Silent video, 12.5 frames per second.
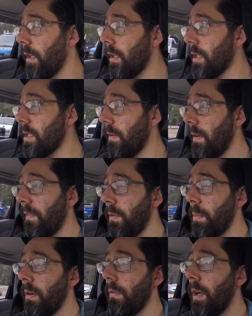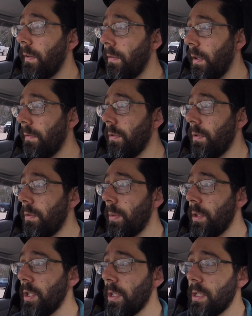It doesn't even have to be revolved around food,
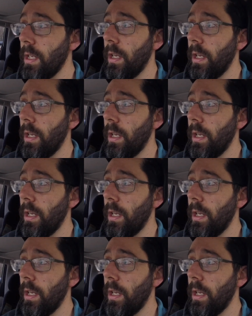but just